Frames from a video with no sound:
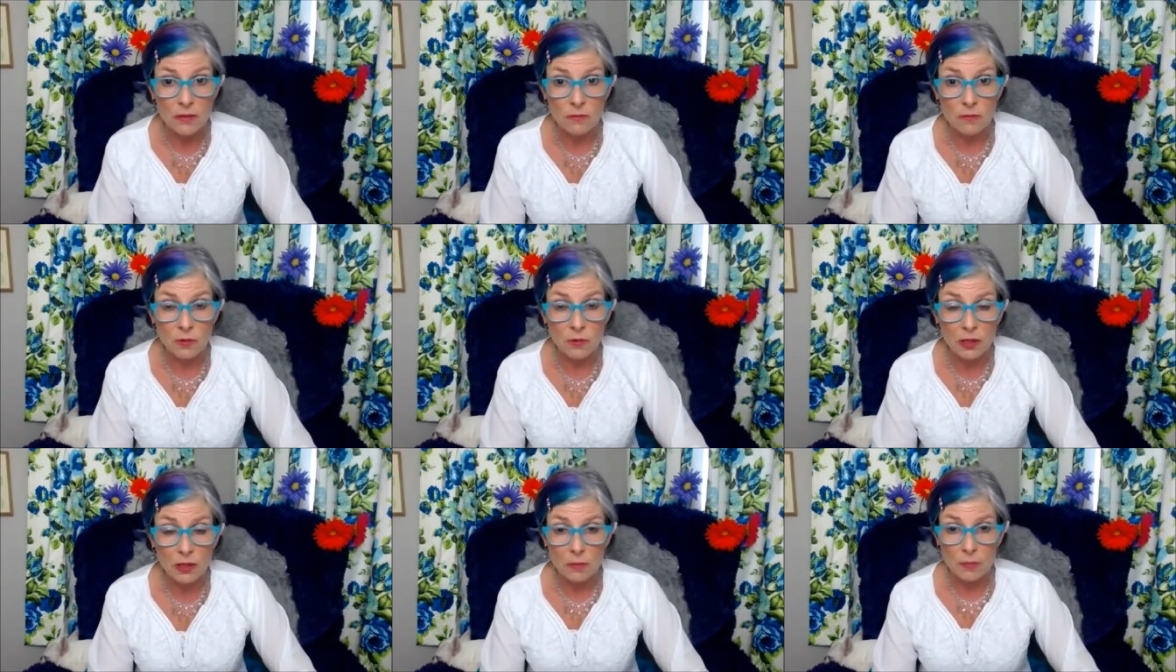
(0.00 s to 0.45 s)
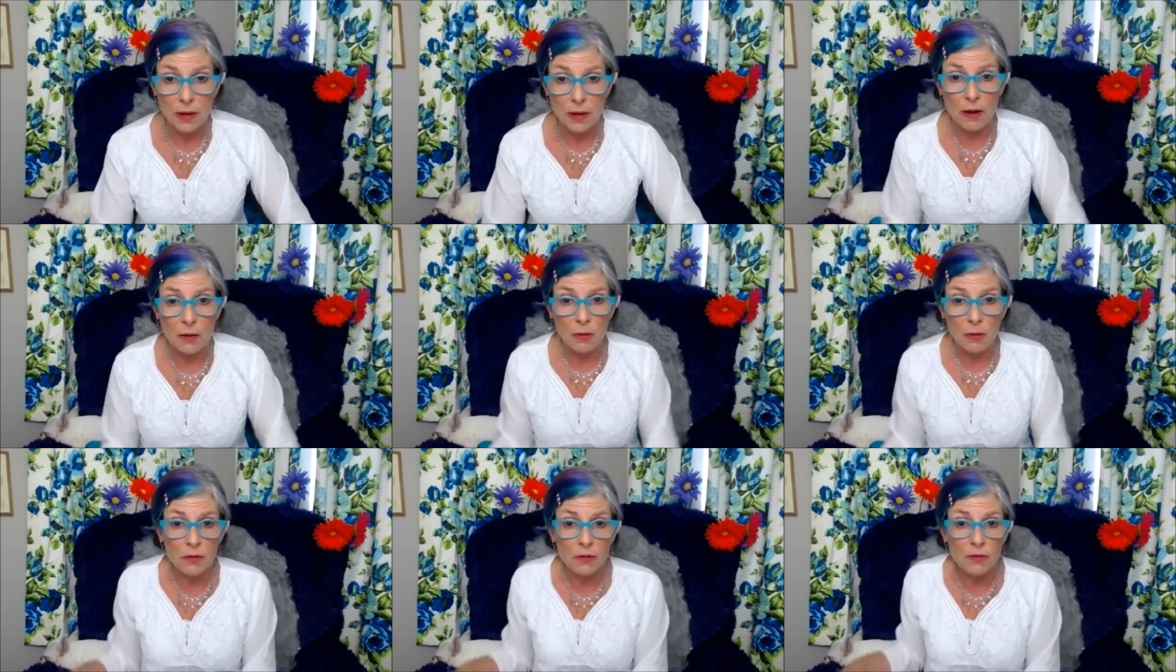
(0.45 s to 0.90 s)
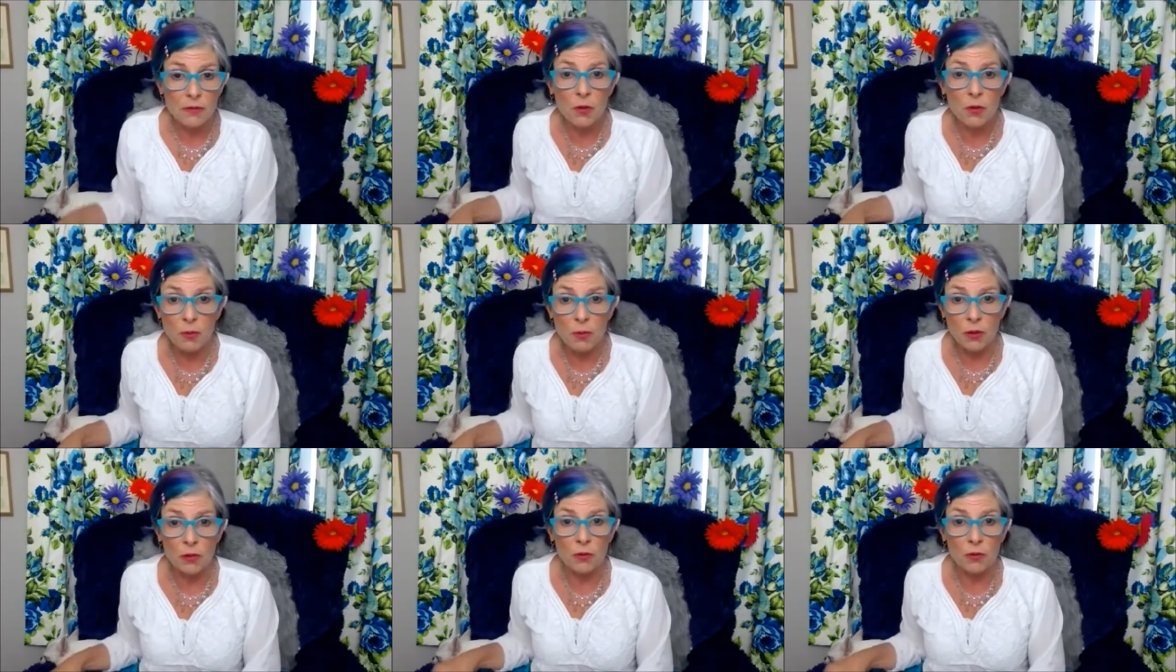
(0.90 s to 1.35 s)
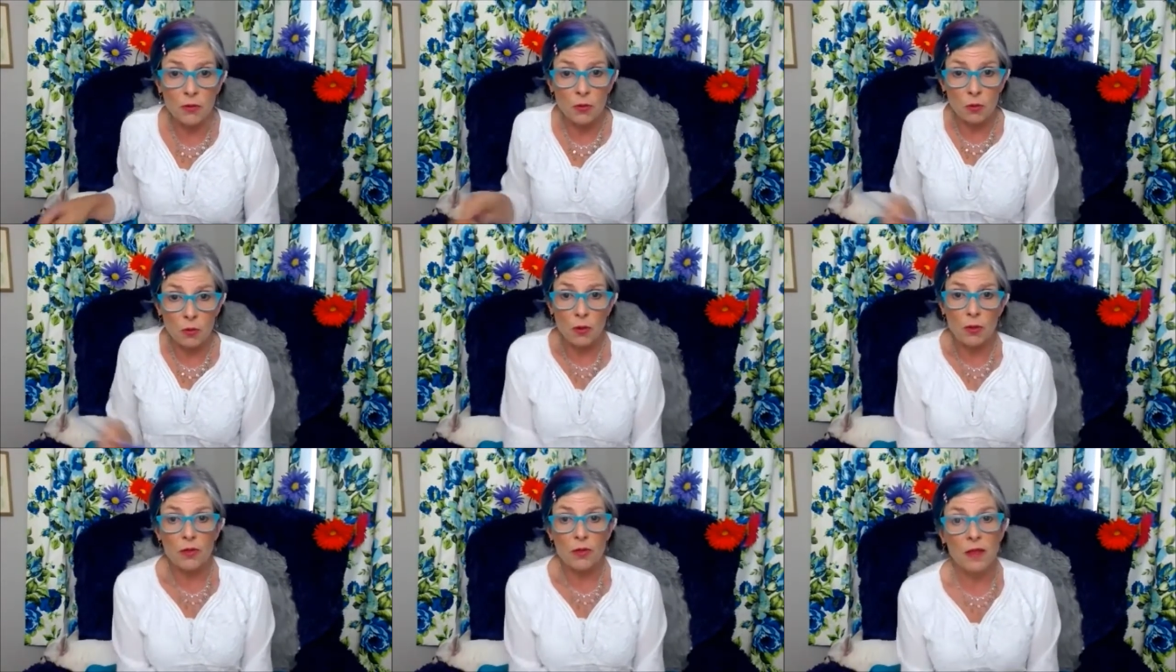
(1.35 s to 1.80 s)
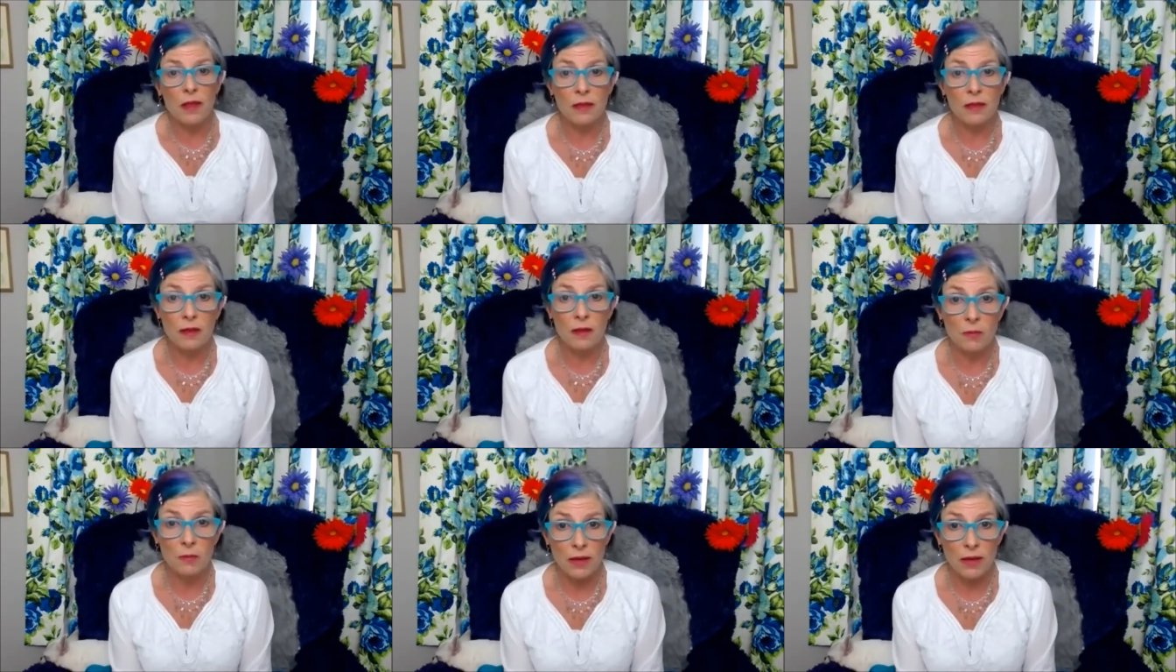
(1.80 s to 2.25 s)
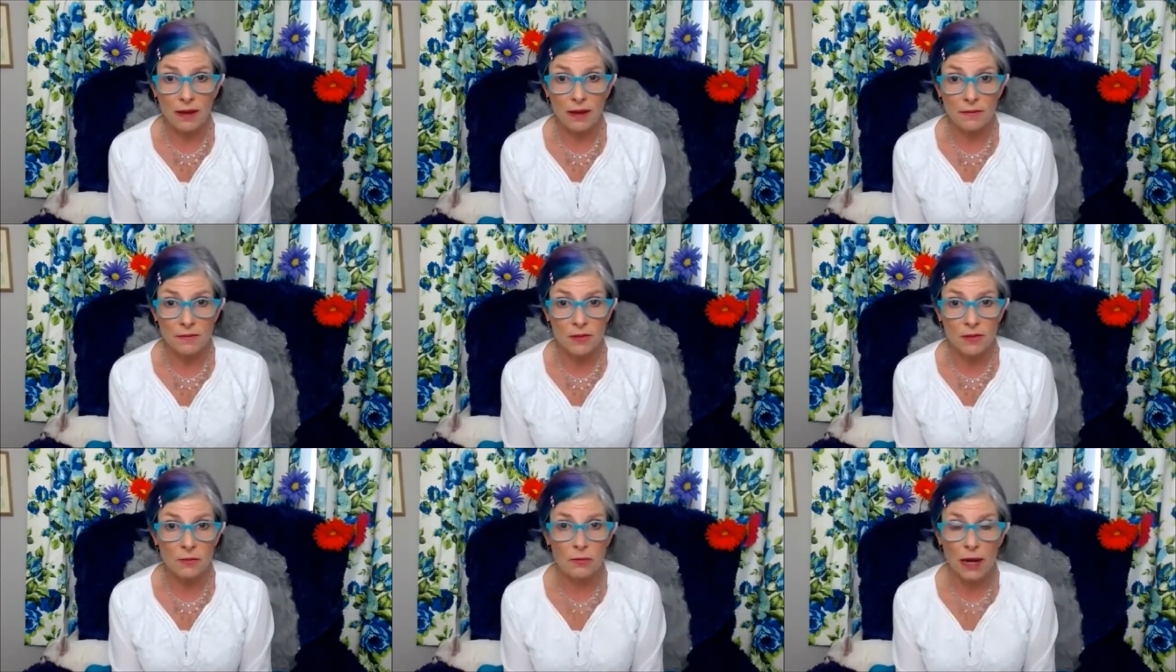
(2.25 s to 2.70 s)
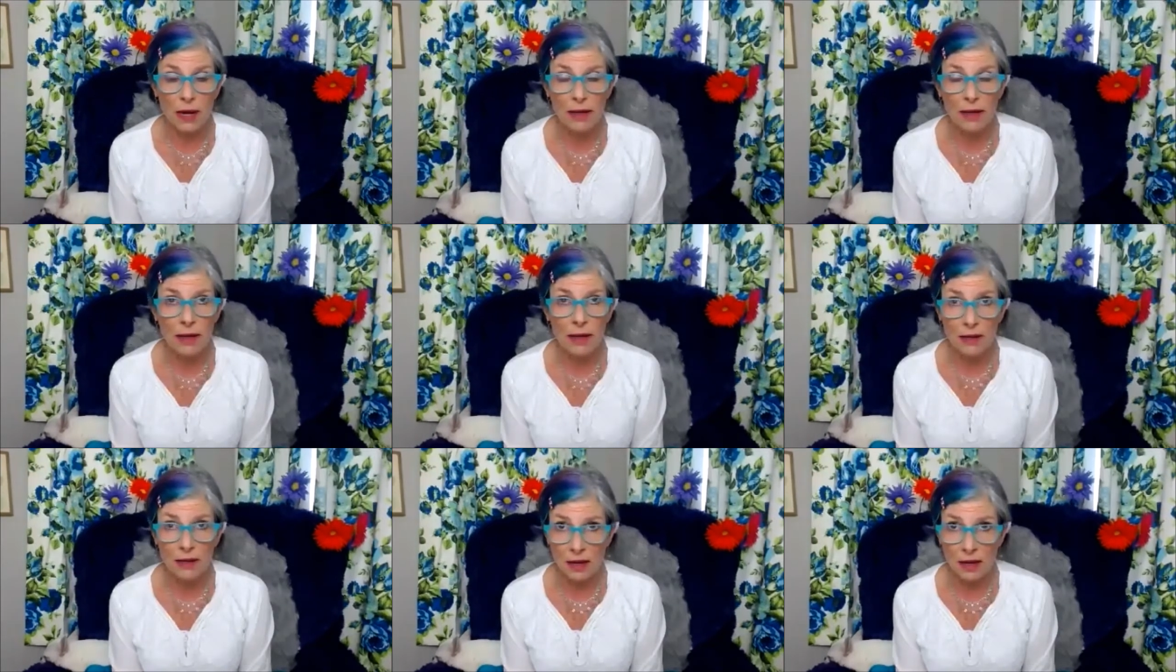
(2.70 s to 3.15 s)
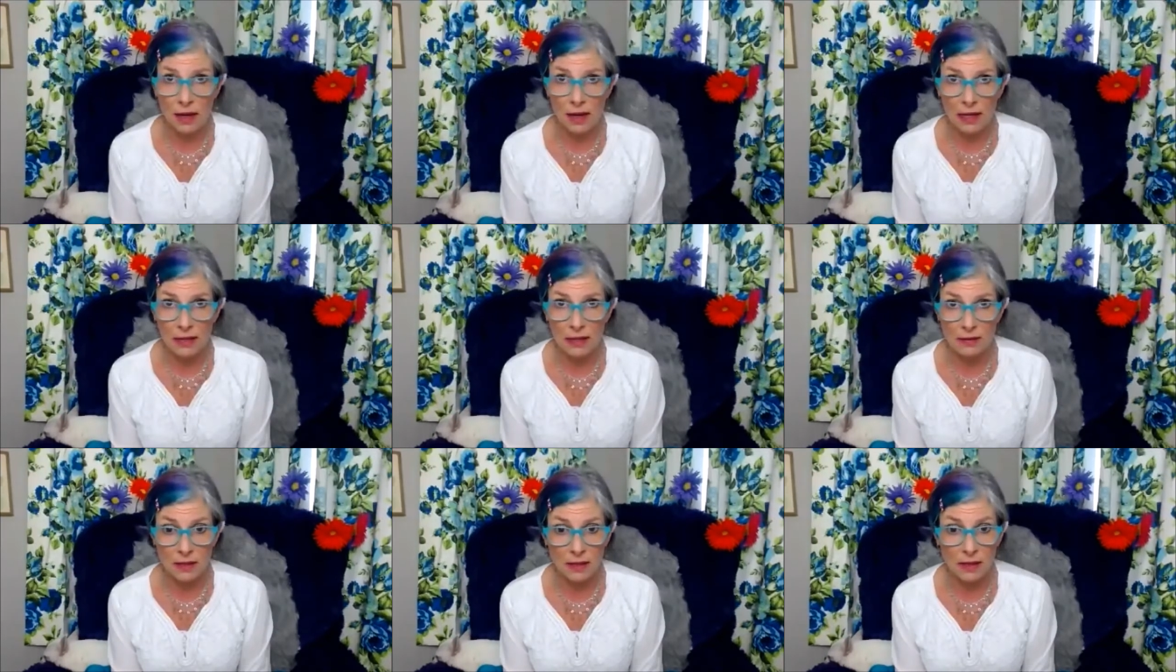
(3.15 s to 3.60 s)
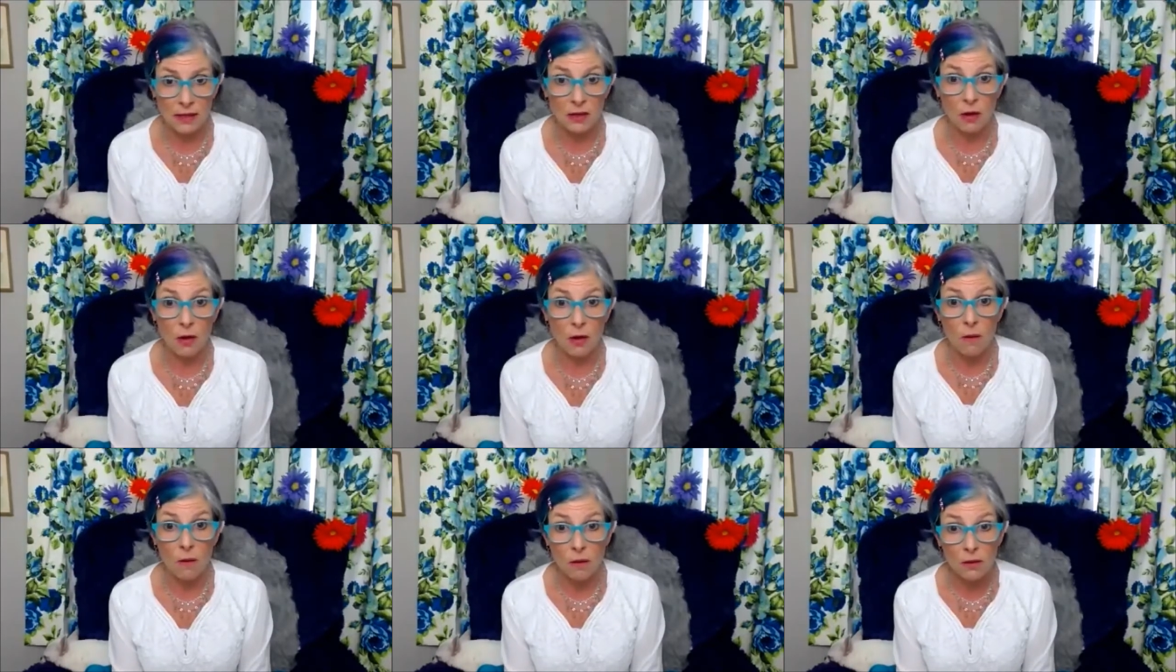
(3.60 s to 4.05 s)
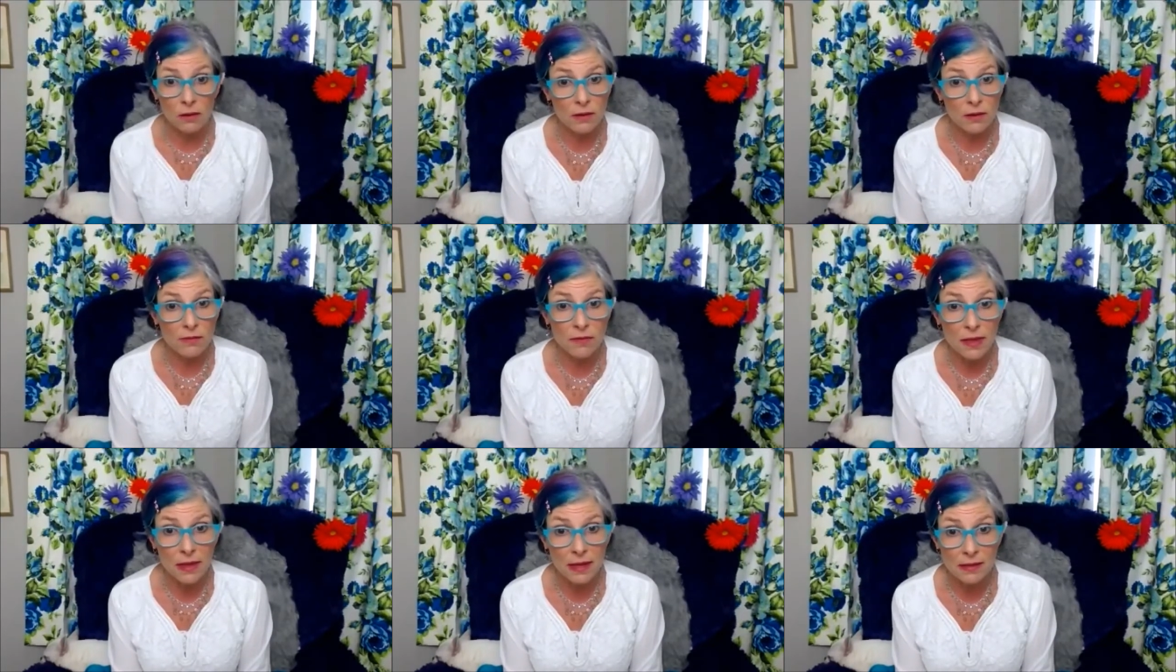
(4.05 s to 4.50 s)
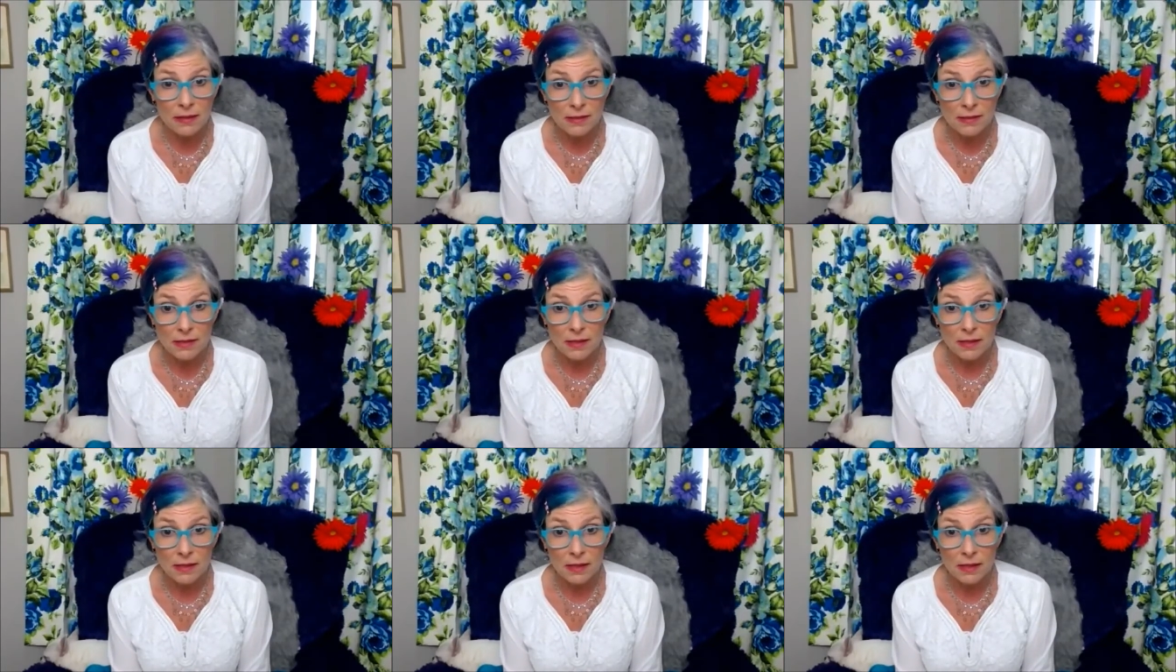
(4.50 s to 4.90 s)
really powerful but the one thing that we have to recognize in all of this